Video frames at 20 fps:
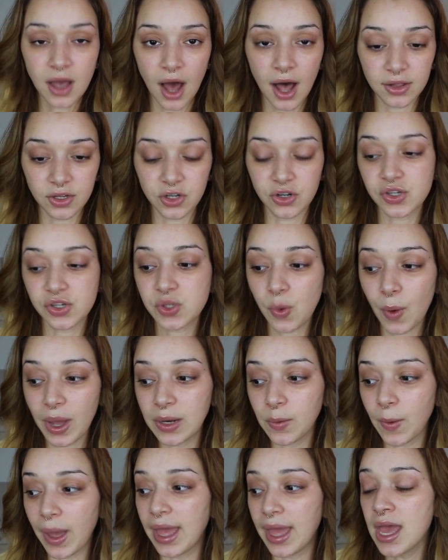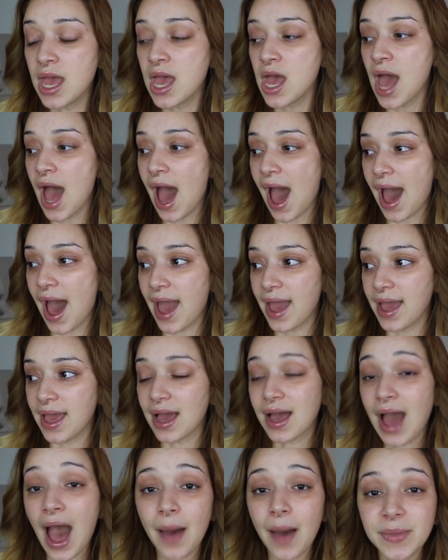color. So anyway,
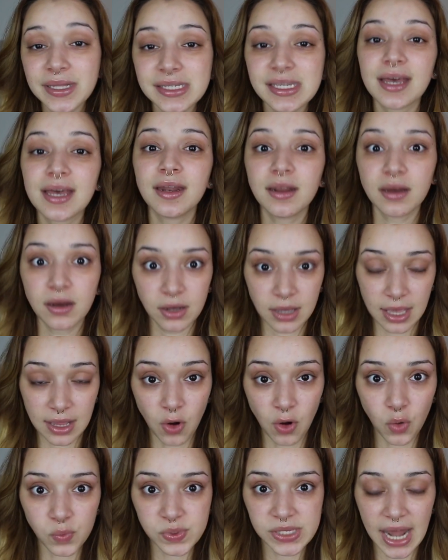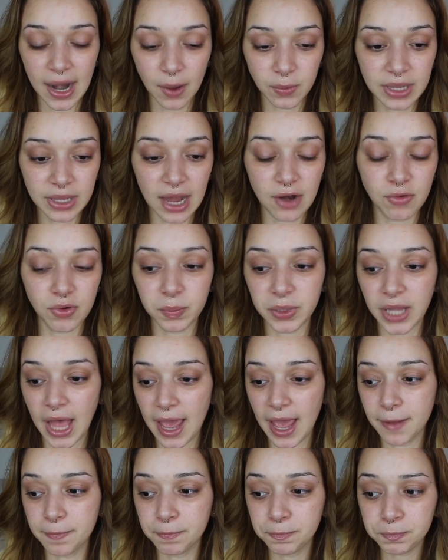I commented in hopes that I would get a
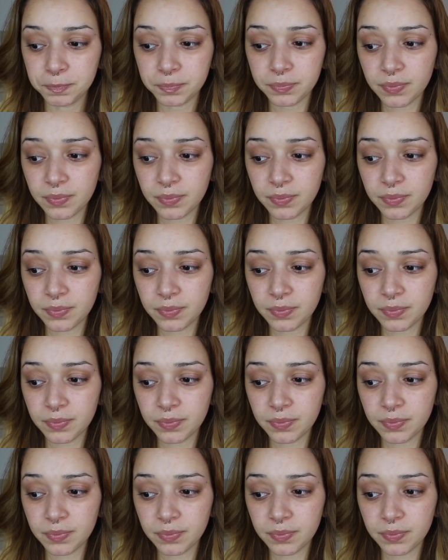reply.